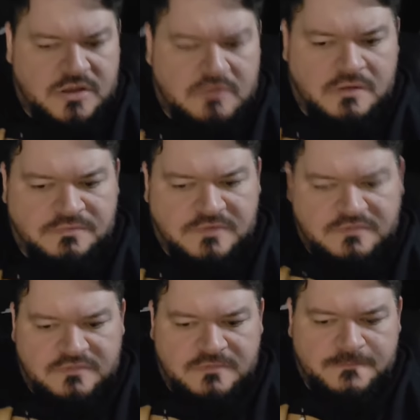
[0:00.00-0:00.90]

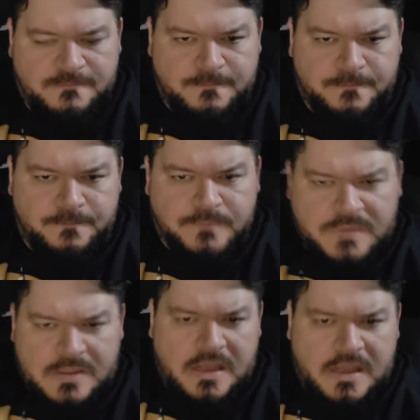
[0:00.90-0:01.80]
Cryptids.
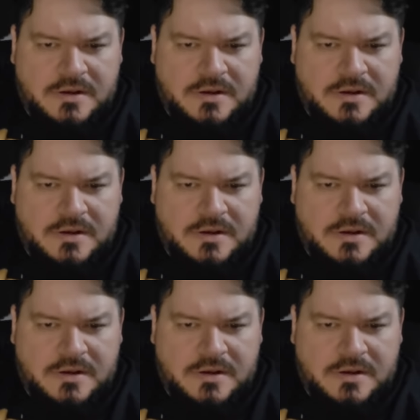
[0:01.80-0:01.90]
I don't